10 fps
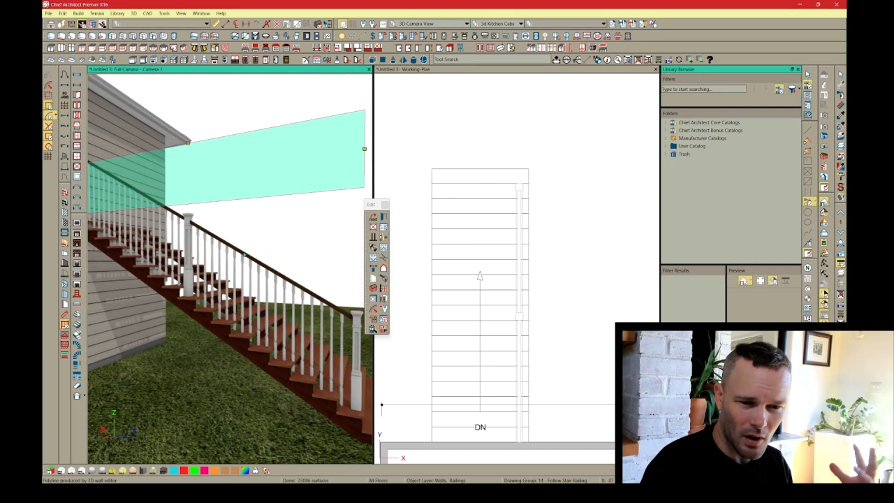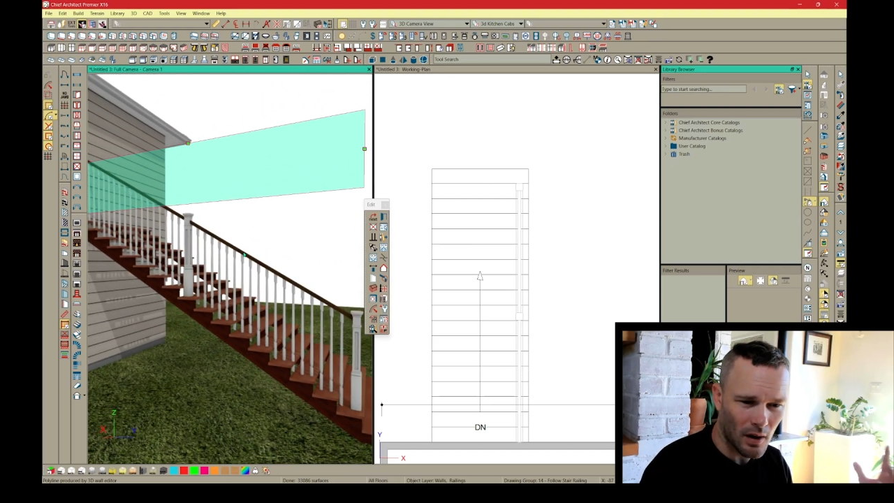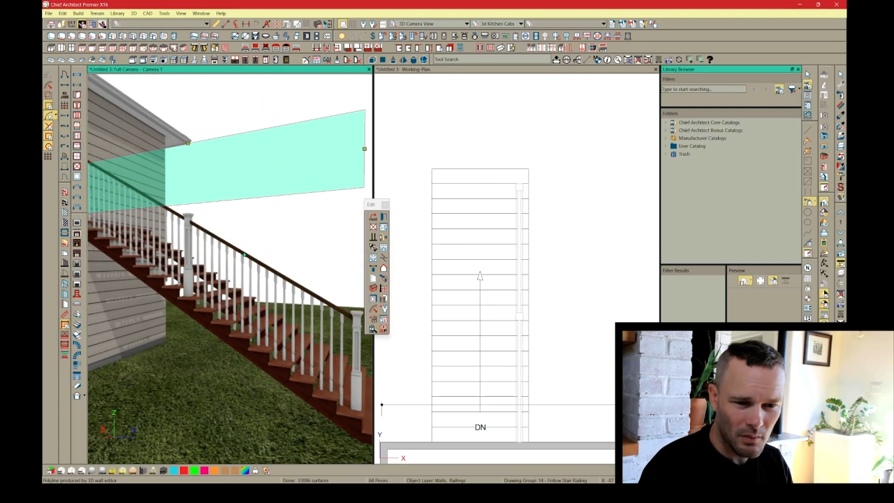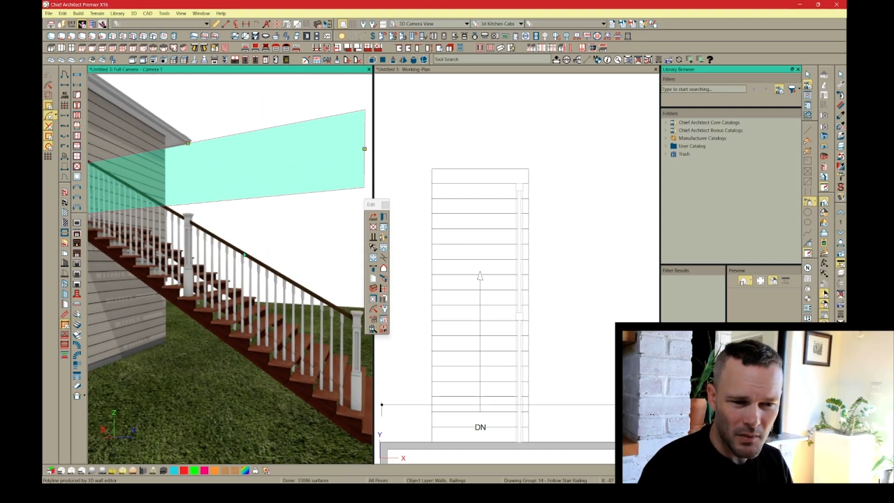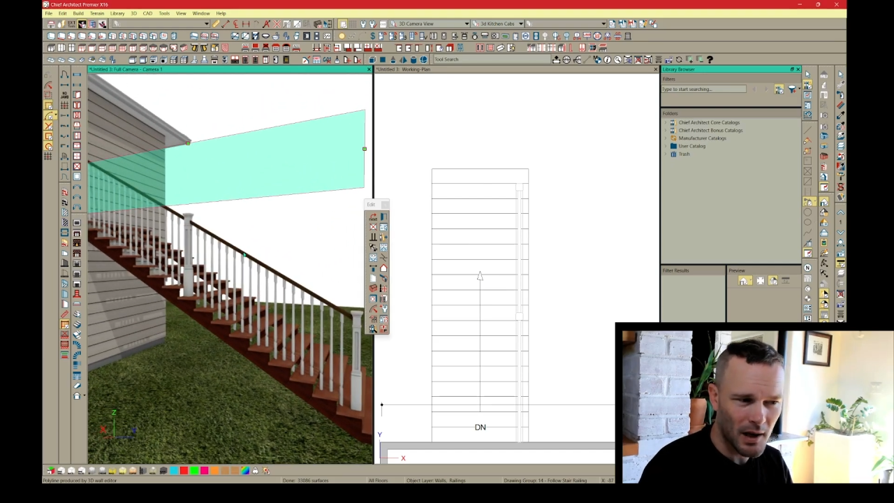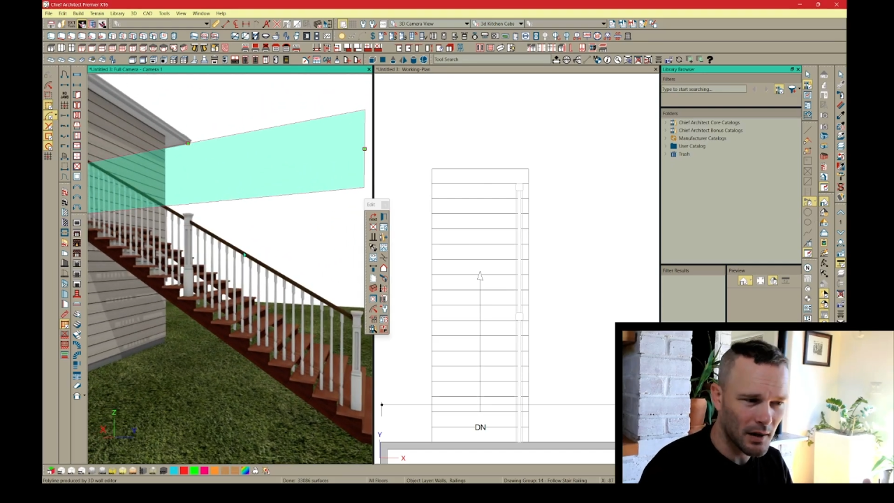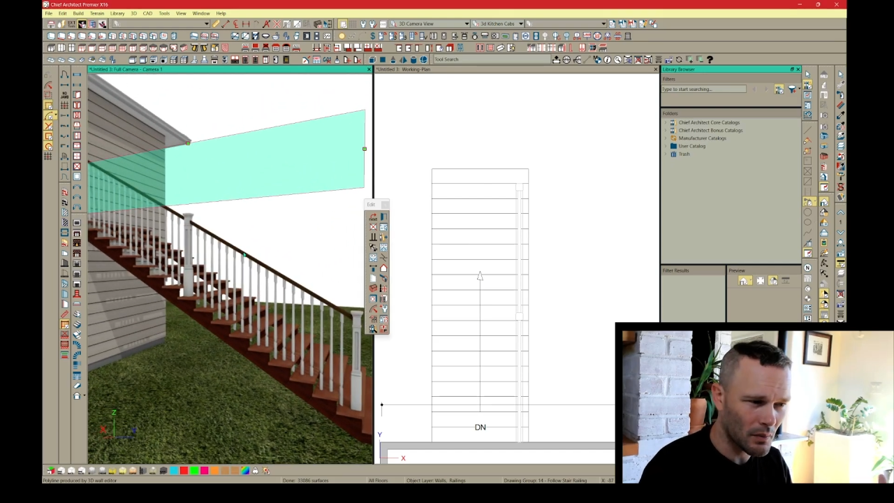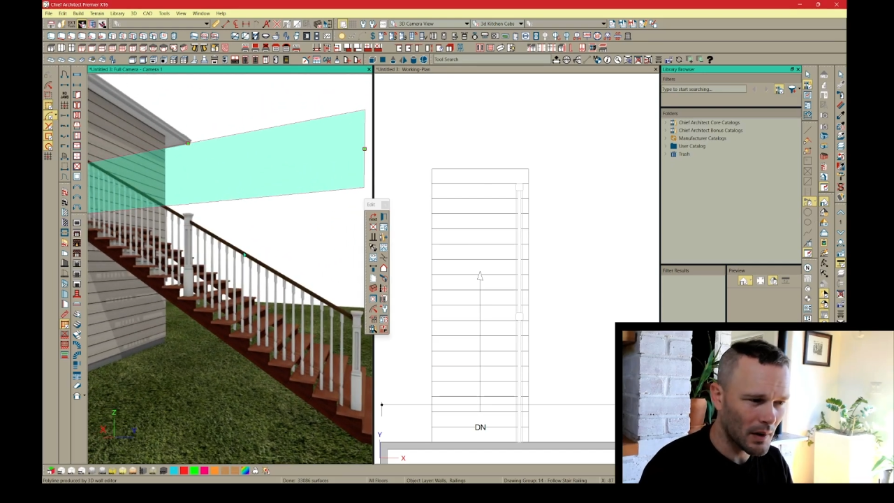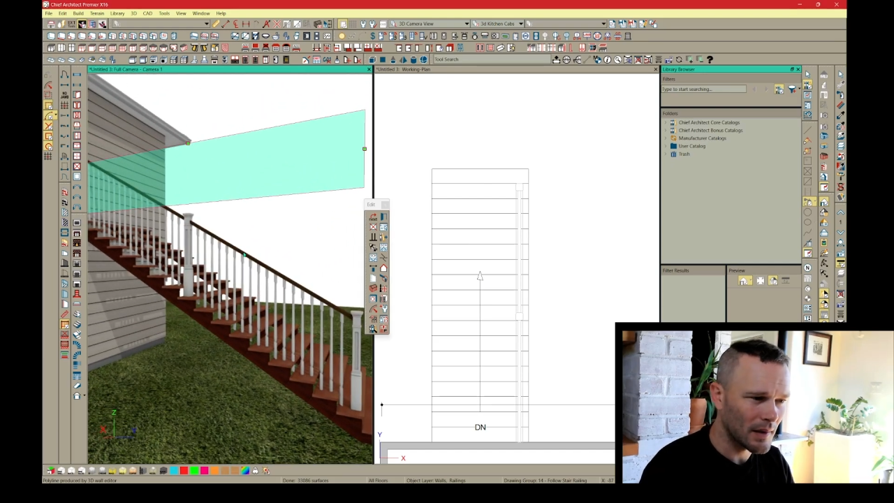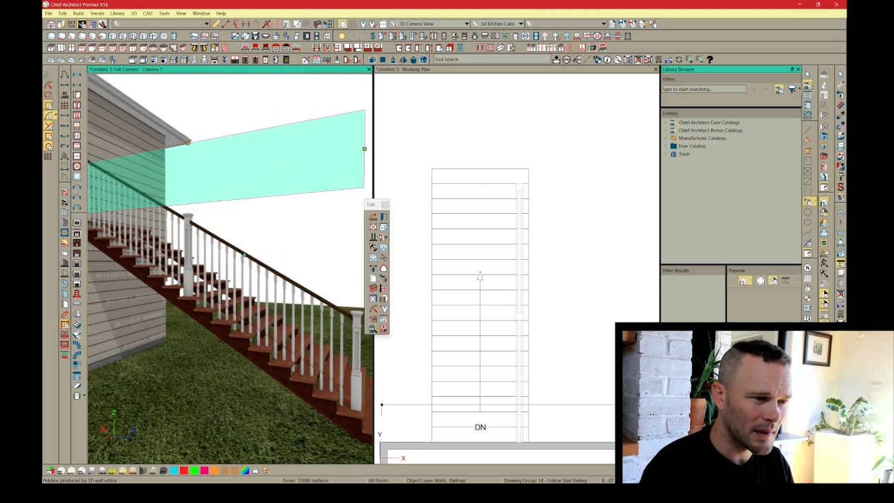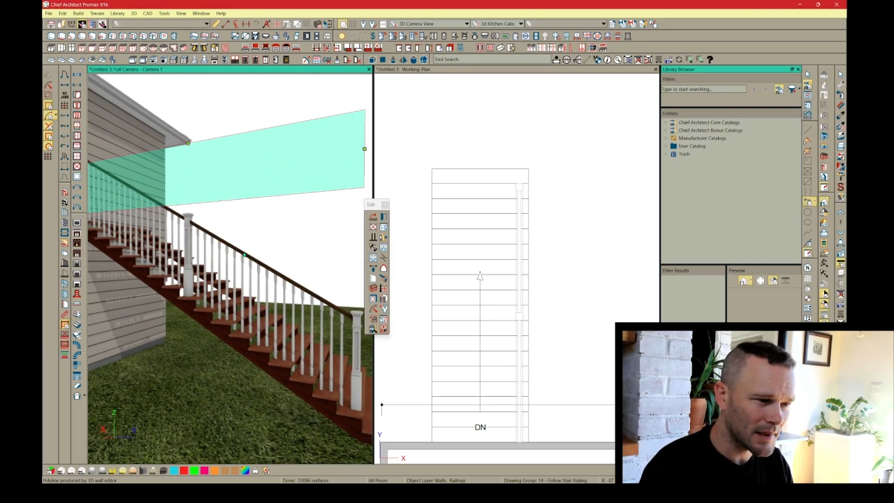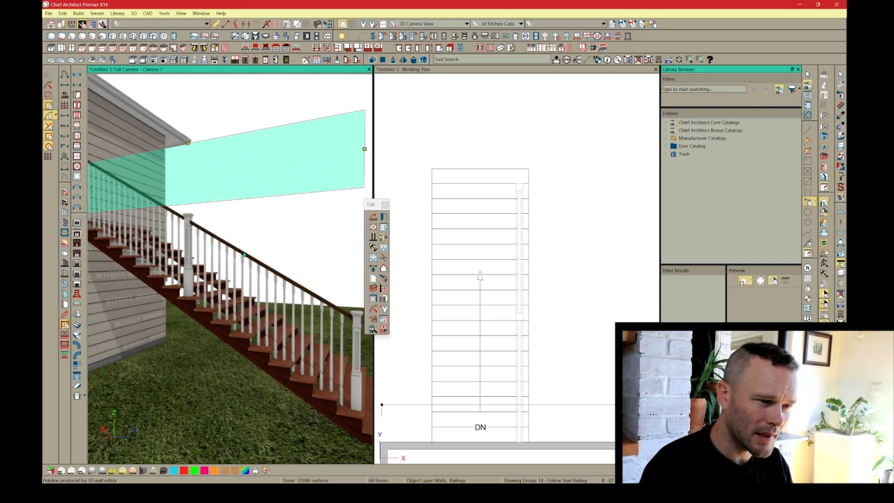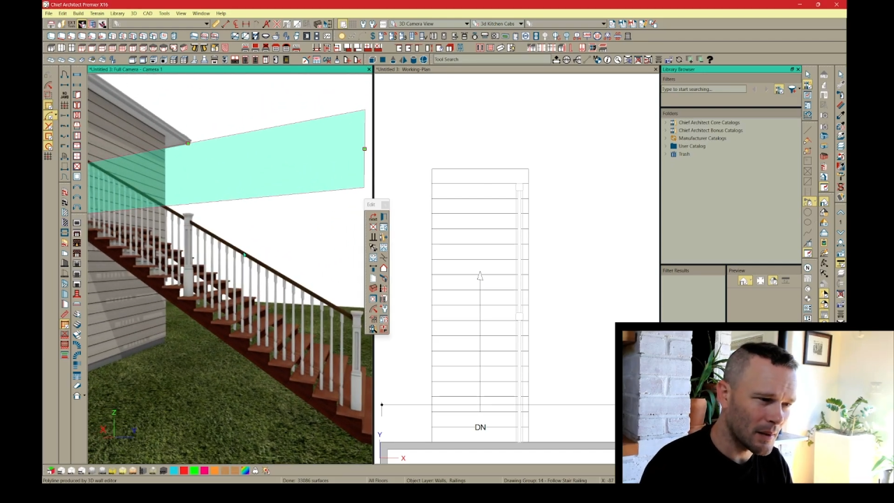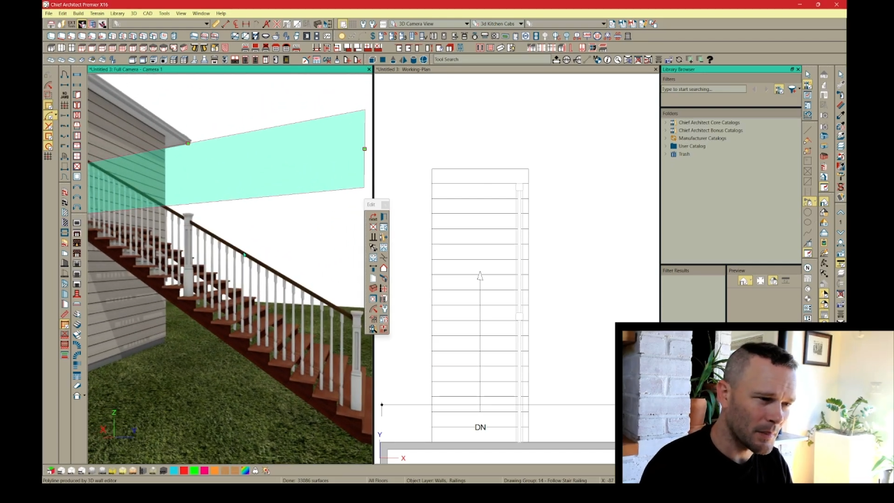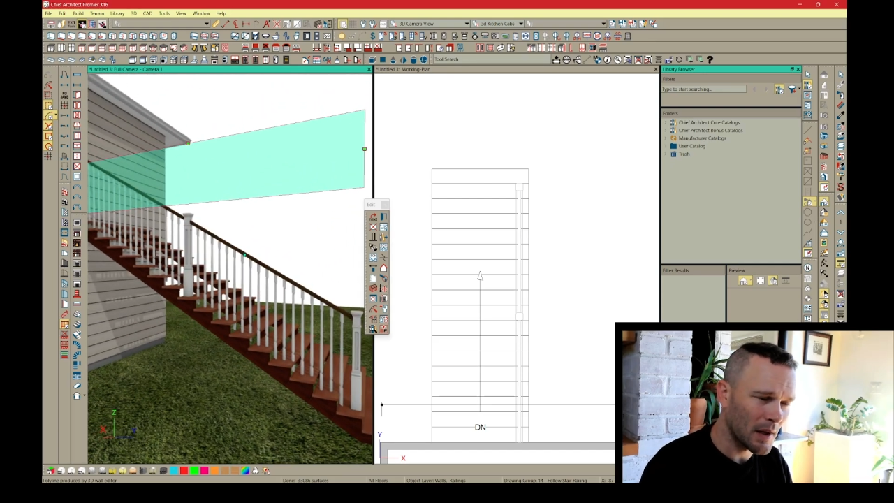automatic railing setup